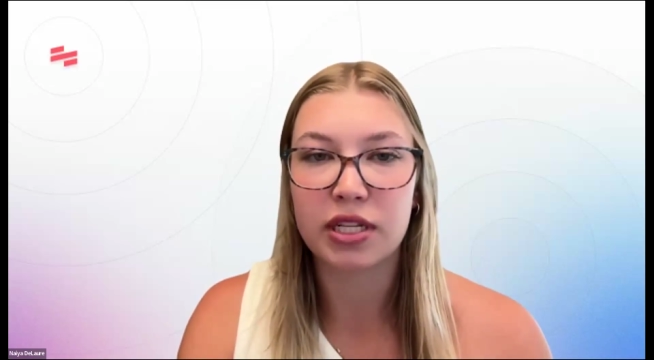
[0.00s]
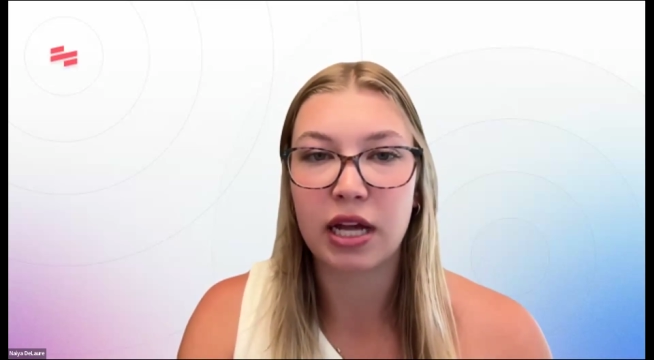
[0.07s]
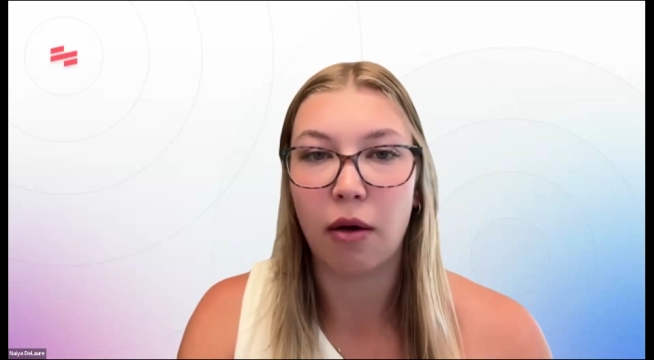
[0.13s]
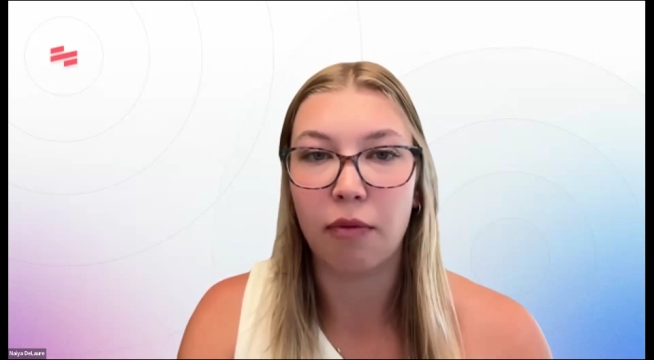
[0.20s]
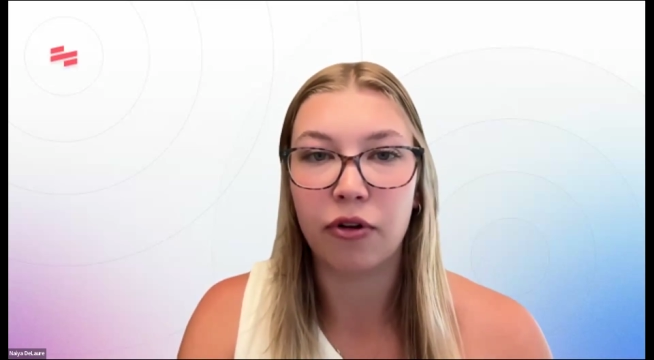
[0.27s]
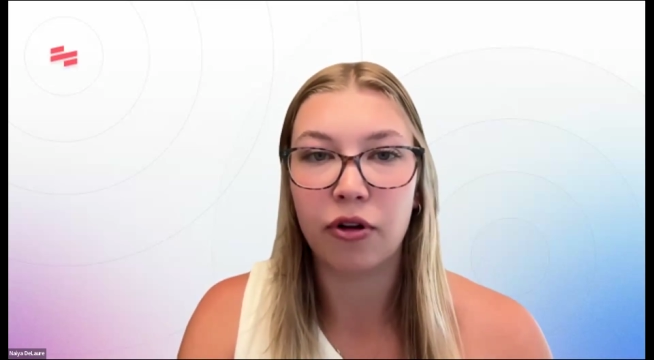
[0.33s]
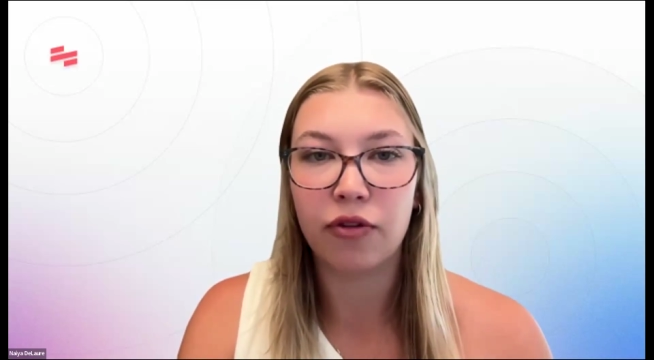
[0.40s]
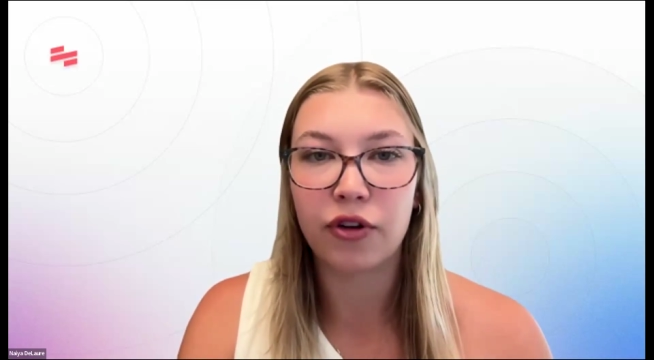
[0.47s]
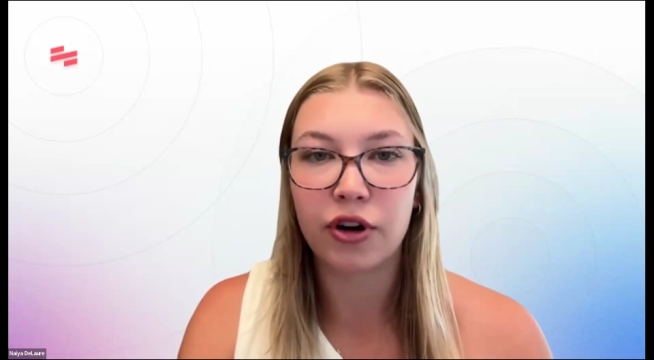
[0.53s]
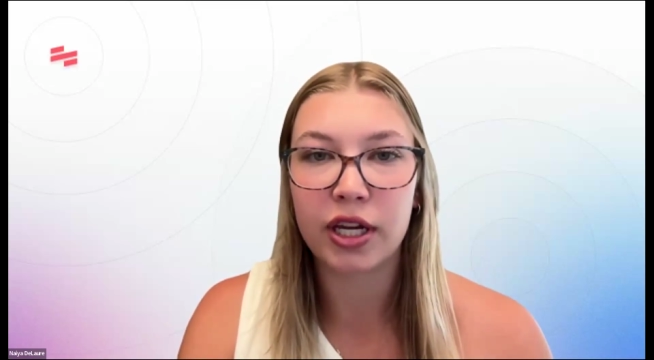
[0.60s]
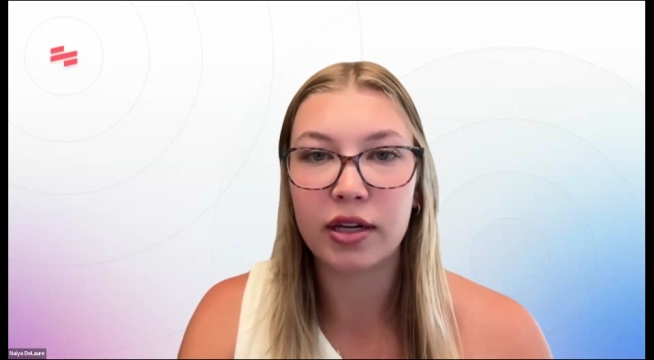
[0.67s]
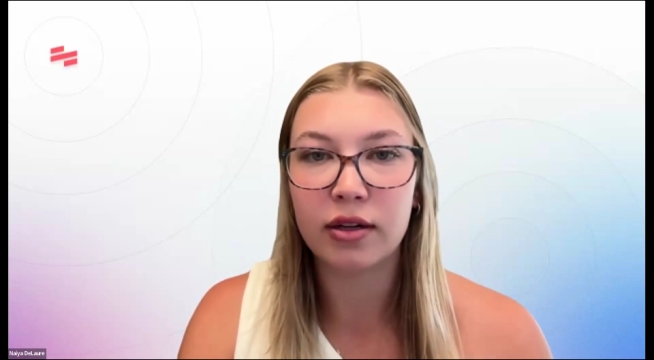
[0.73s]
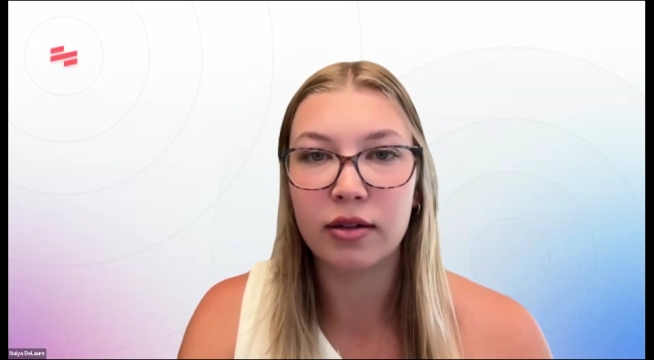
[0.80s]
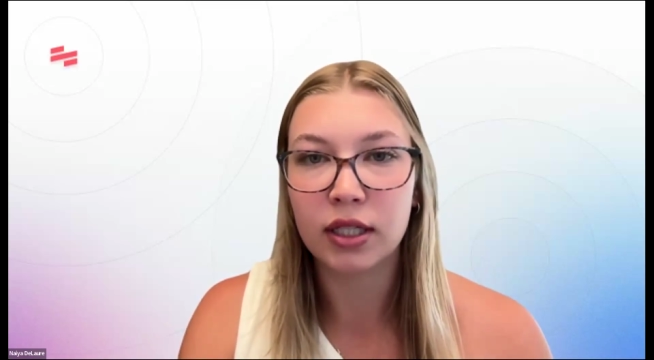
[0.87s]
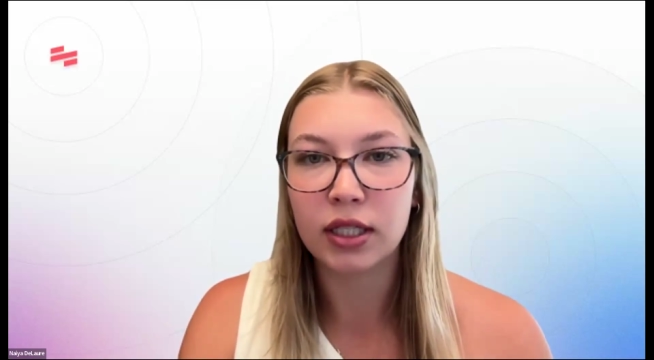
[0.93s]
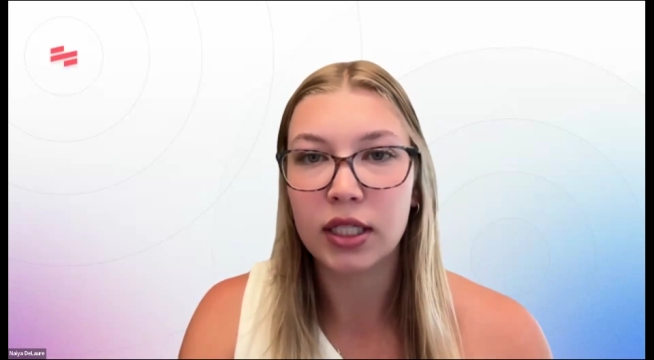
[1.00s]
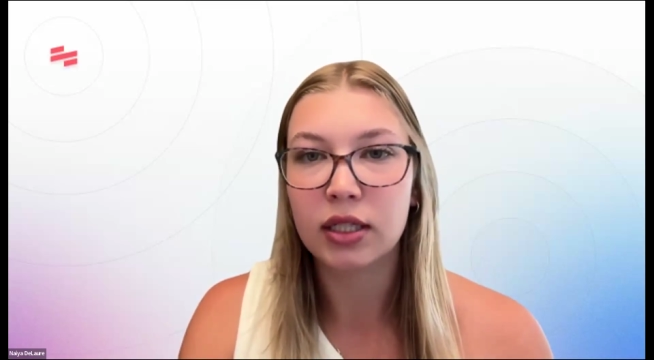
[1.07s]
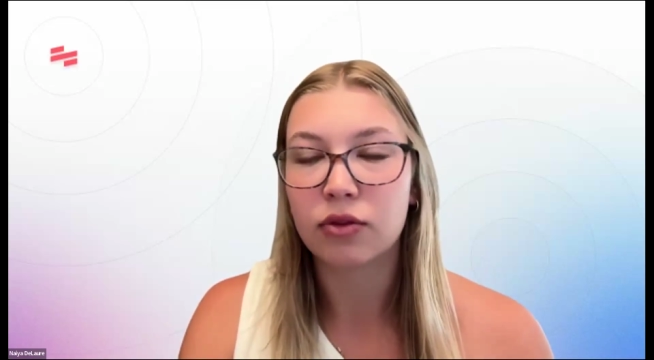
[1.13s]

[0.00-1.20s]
was helpful for you.